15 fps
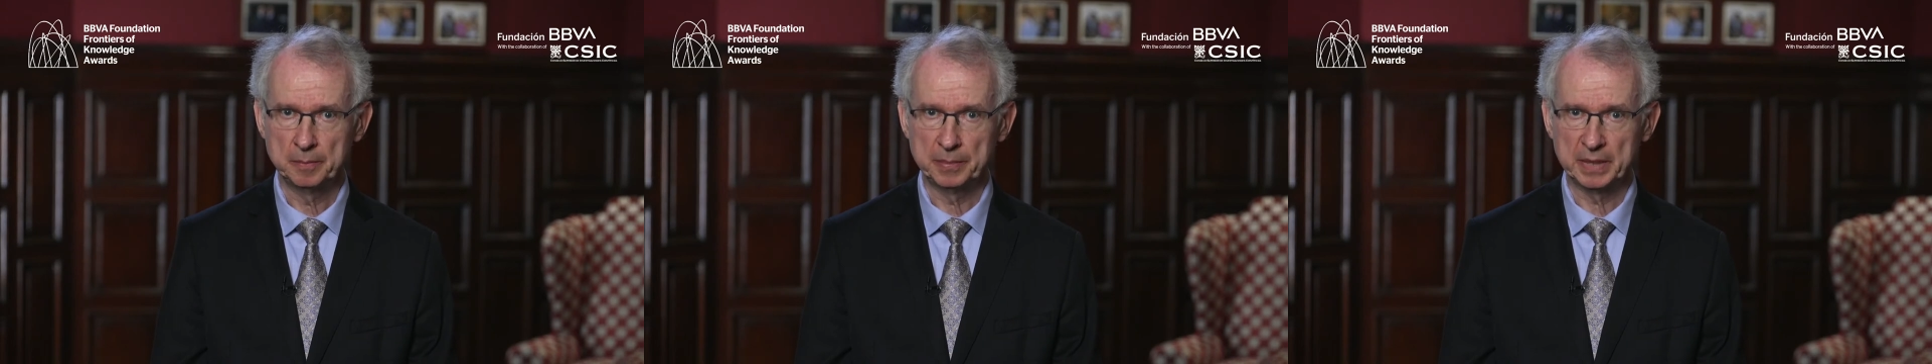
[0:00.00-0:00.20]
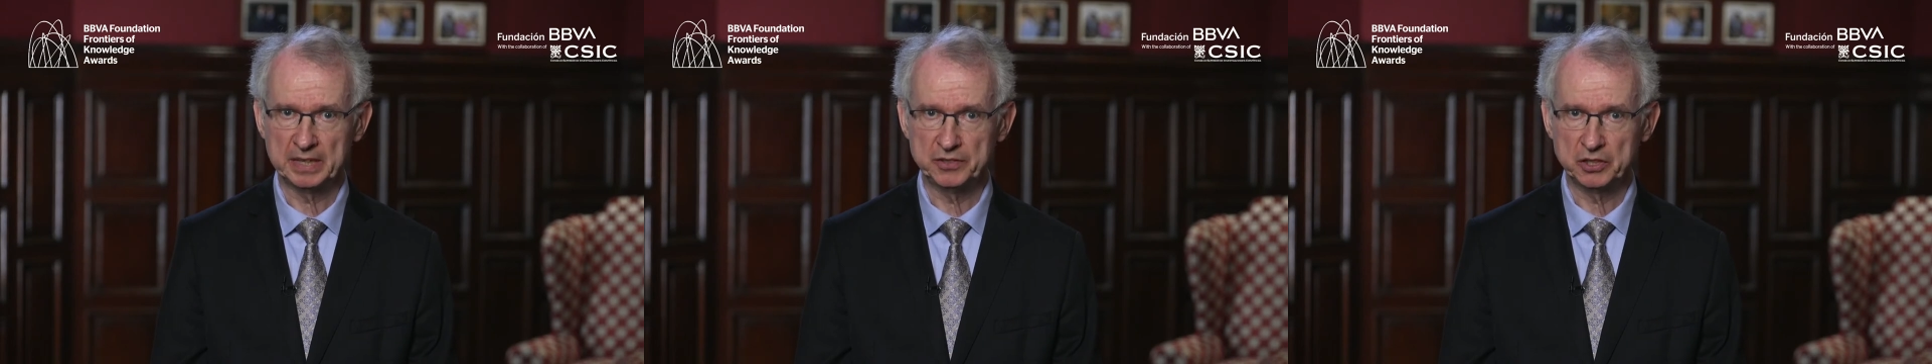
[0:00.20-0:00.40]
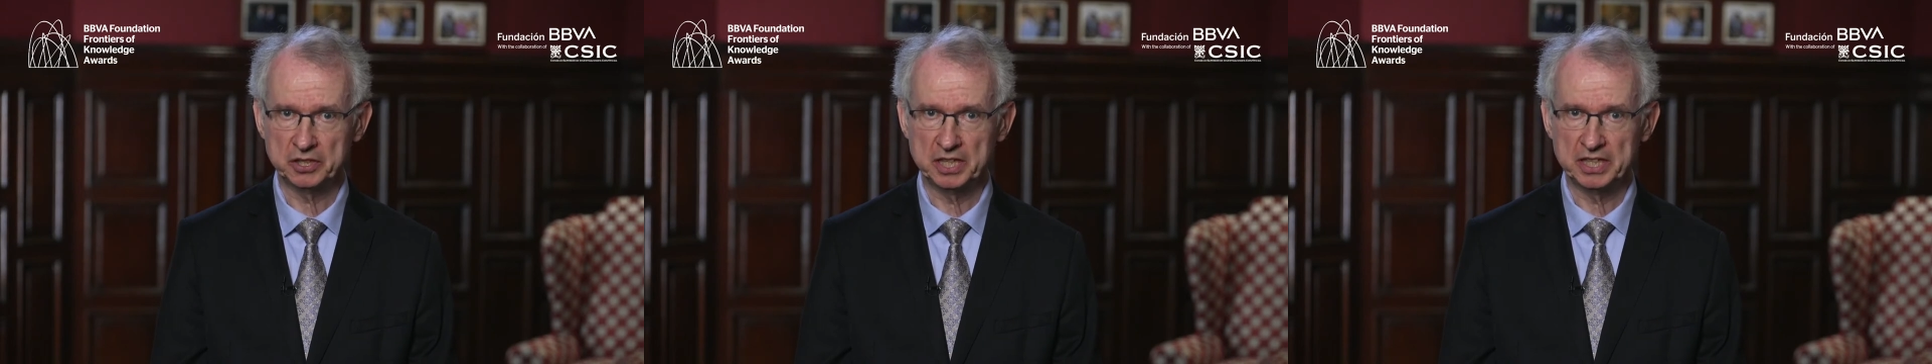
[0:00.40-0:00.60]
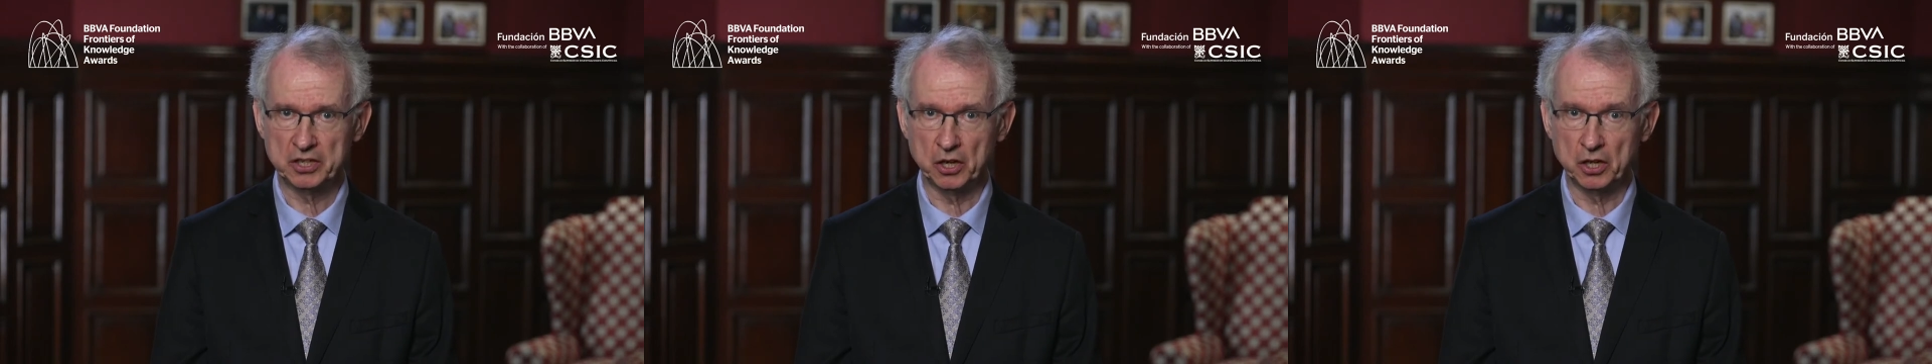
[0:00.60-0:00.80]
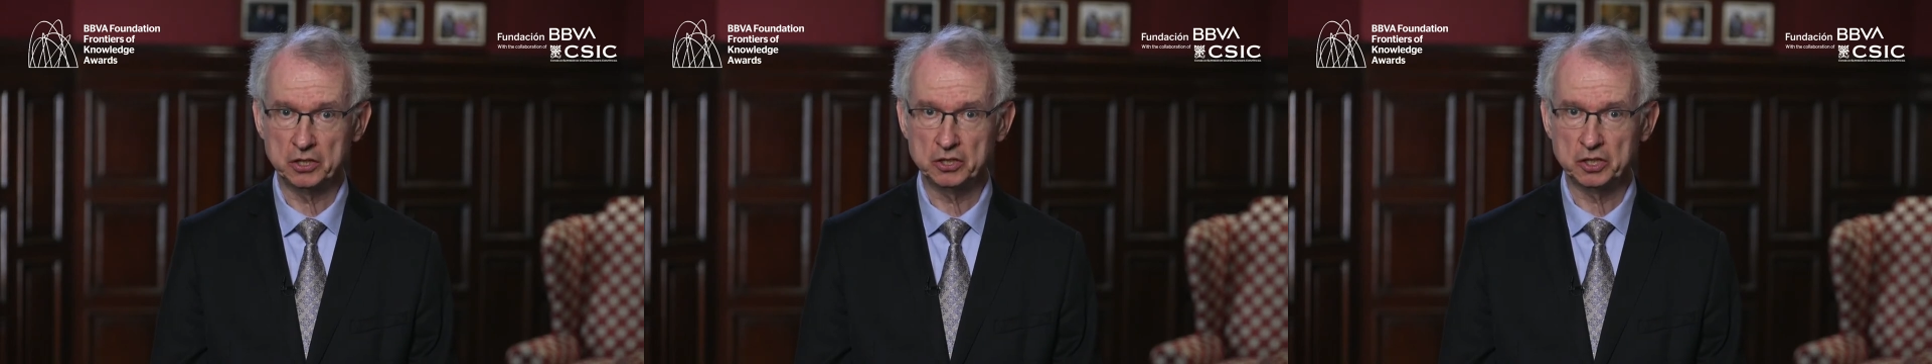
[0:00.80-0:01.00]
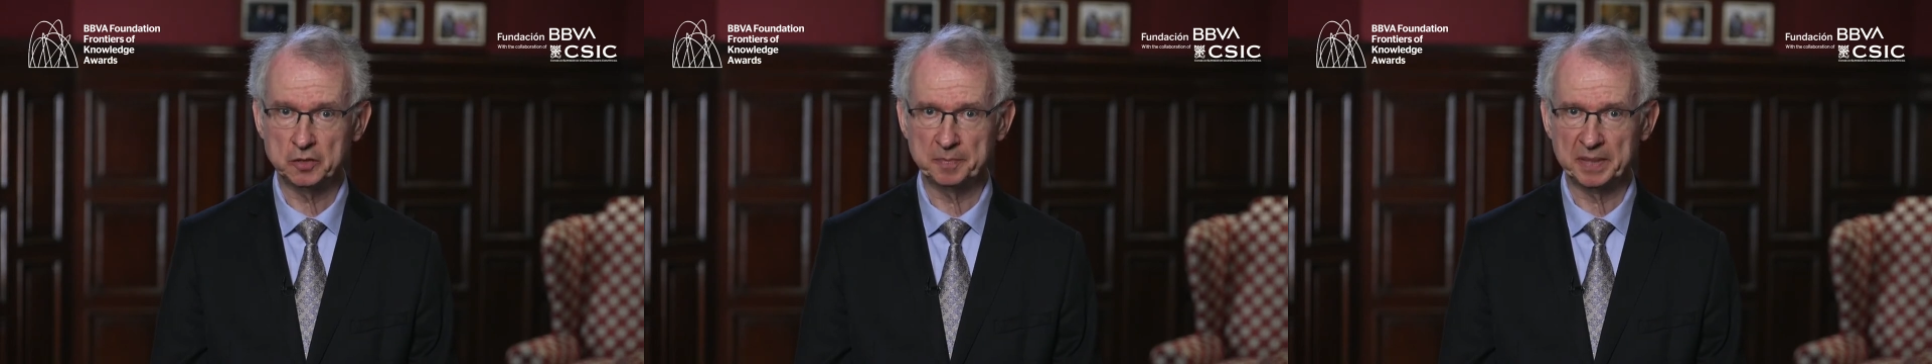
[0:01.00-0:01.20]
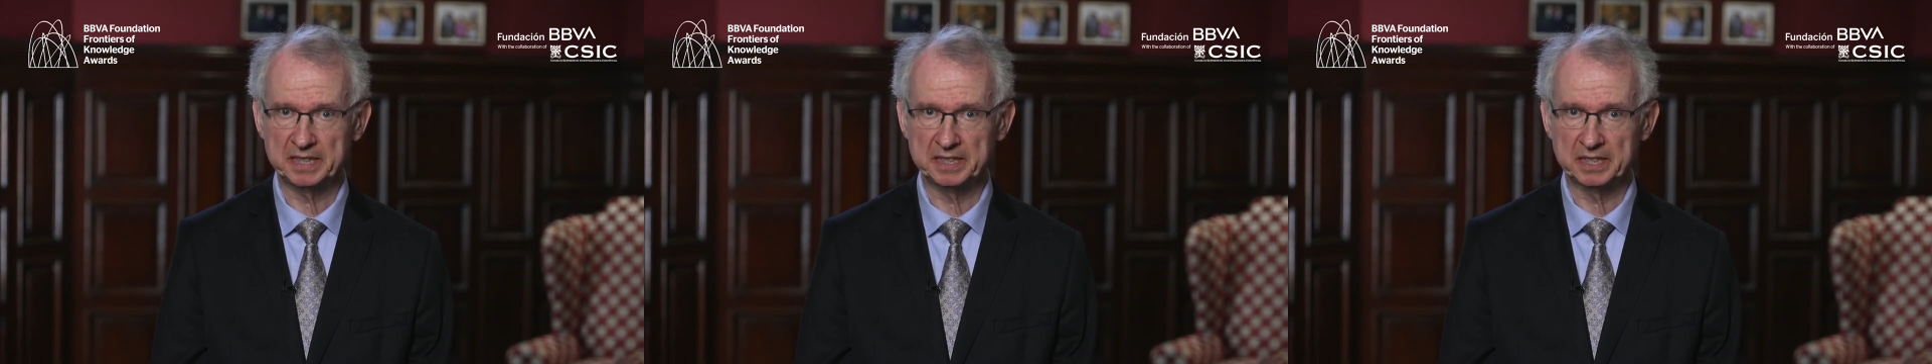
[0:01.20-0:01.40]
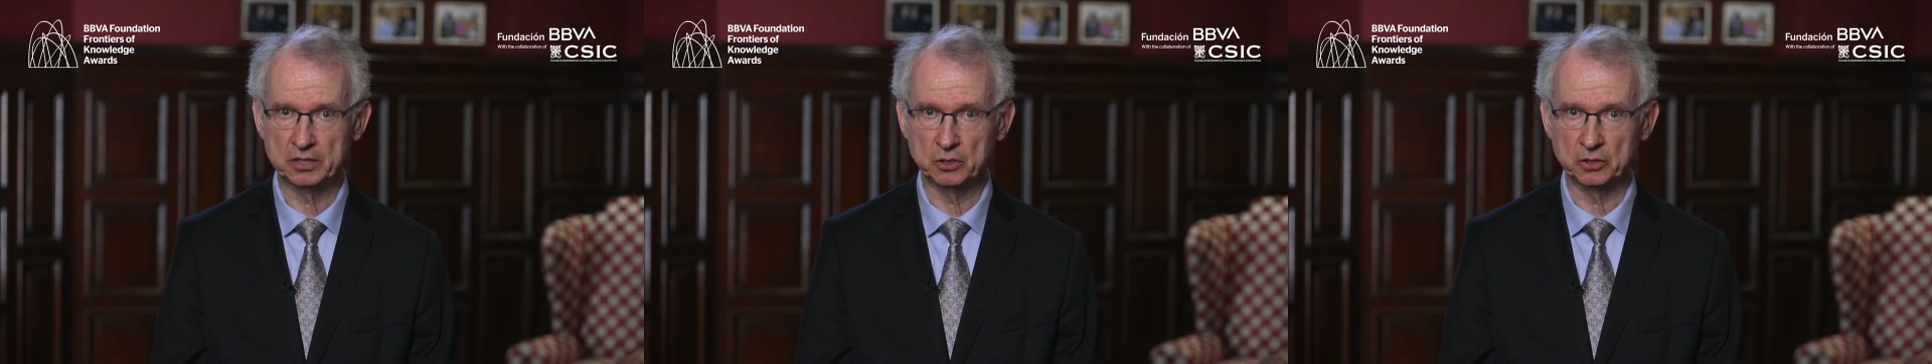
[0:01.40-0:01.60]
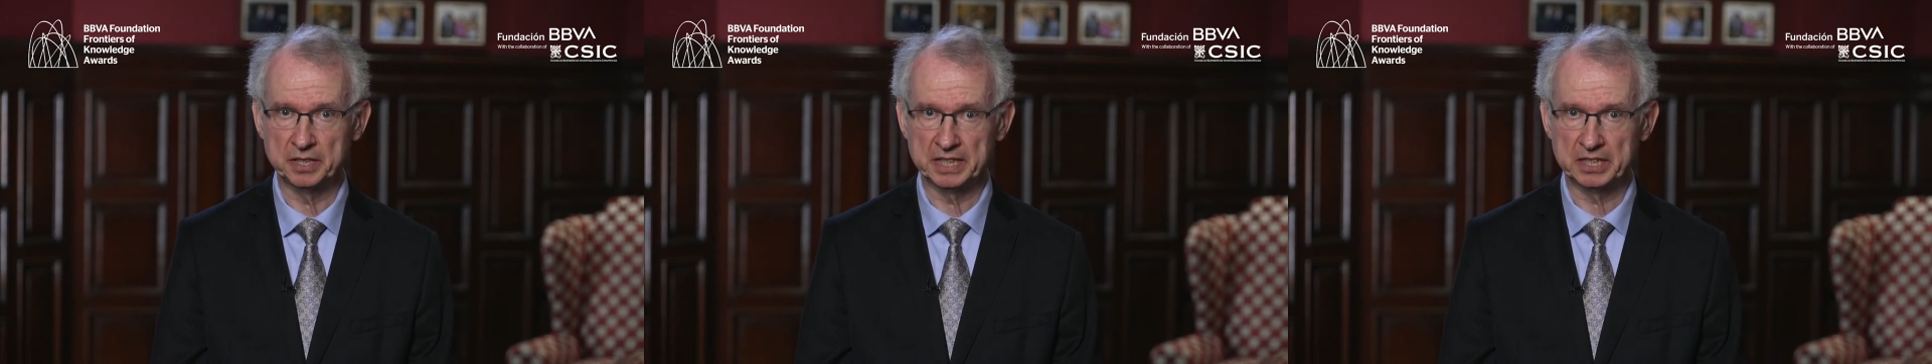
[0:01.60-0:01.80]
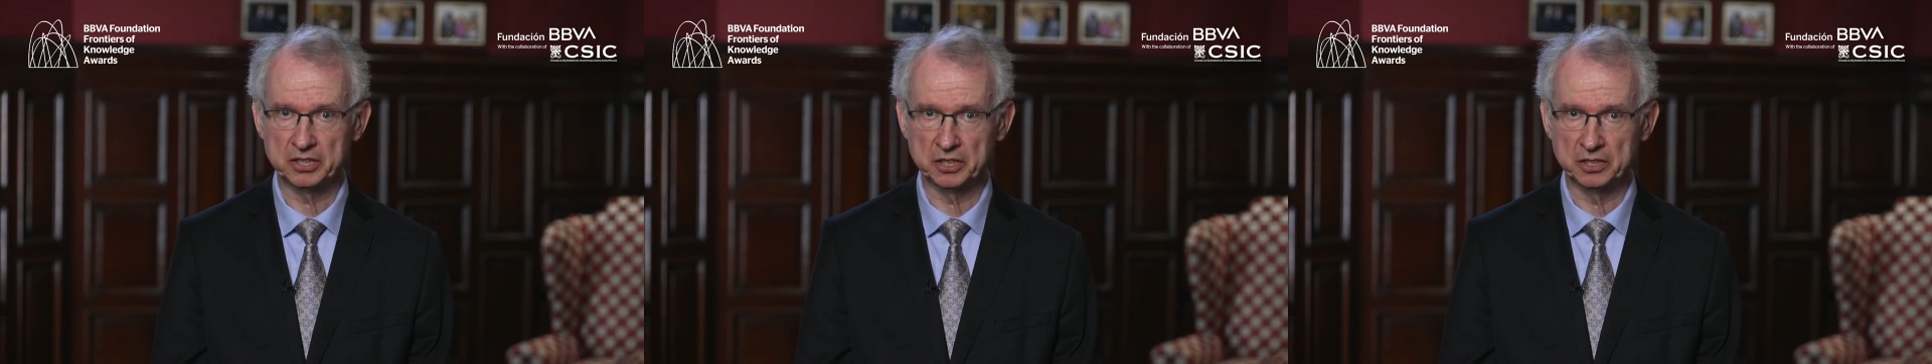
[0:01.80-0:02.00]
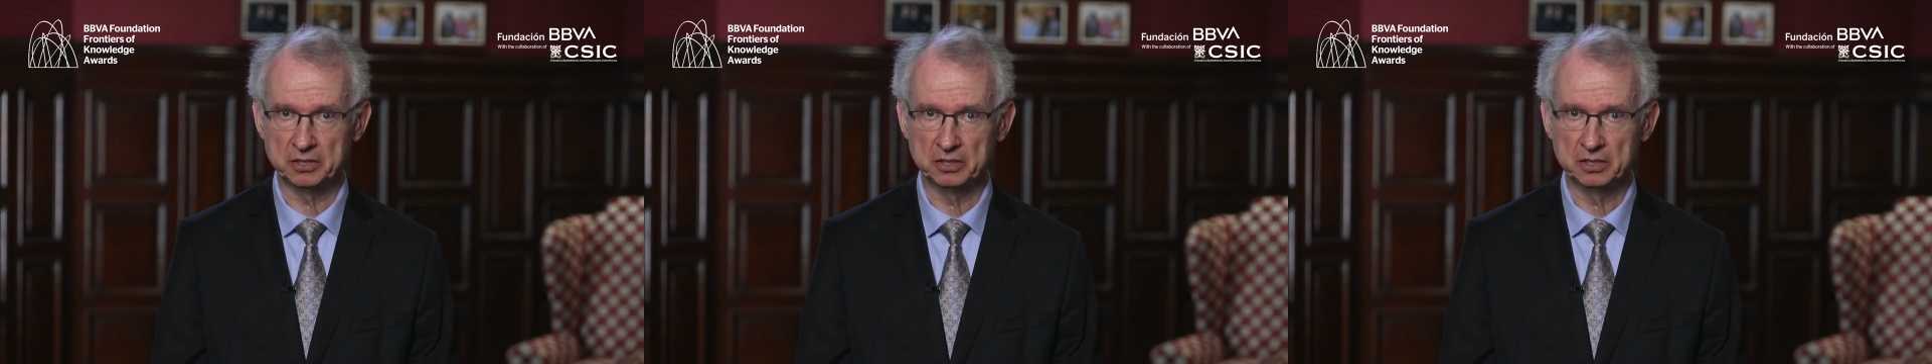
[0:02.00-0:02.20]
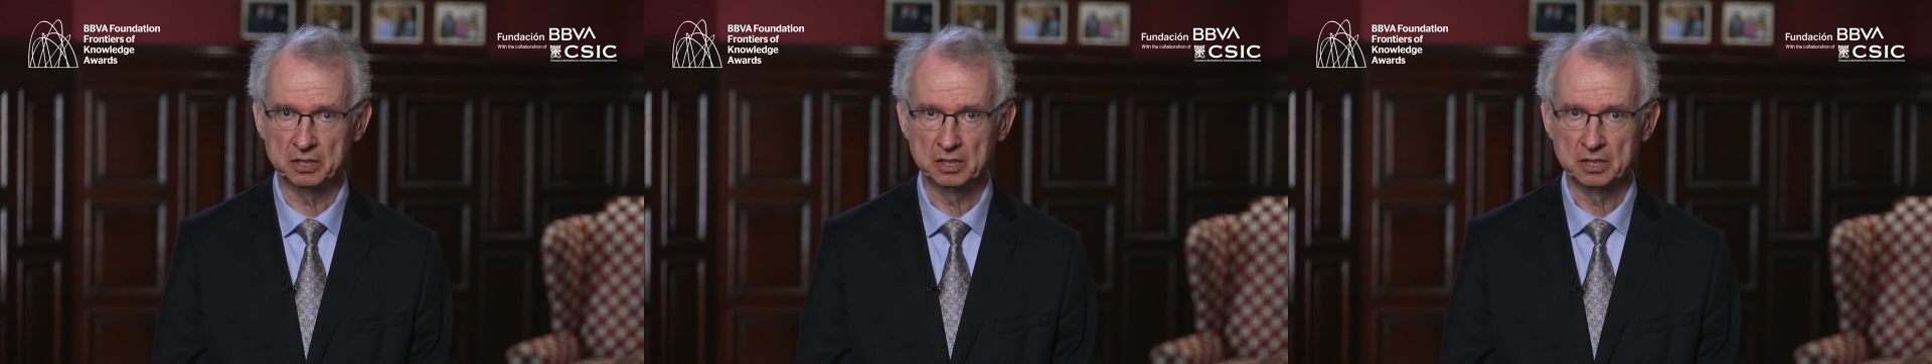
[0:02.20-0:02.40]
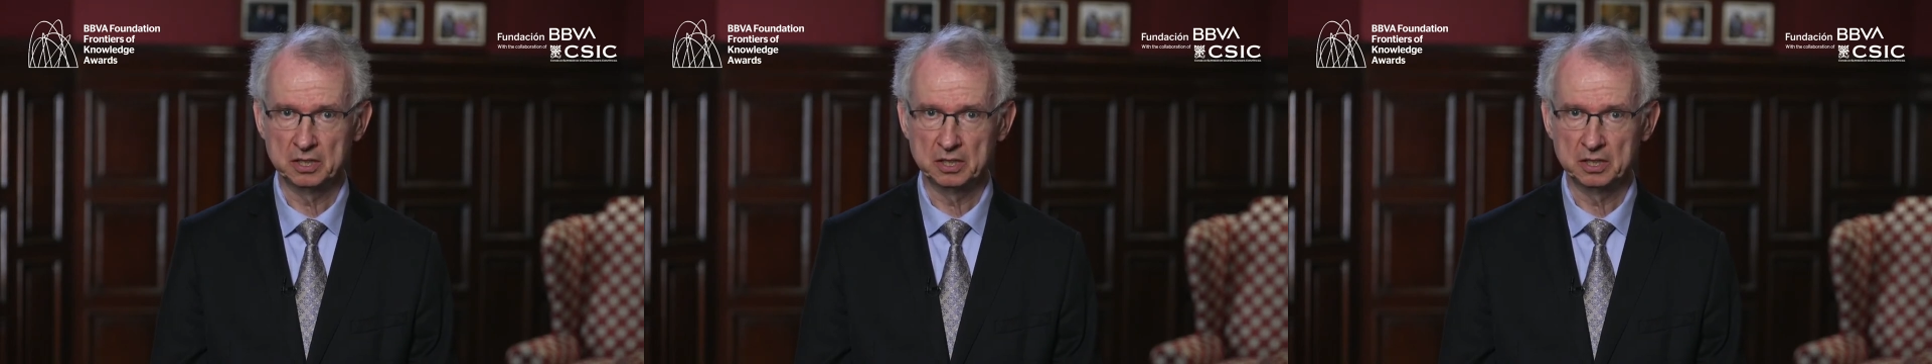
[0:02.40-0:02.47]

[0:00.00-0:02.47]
previously unsuspected connection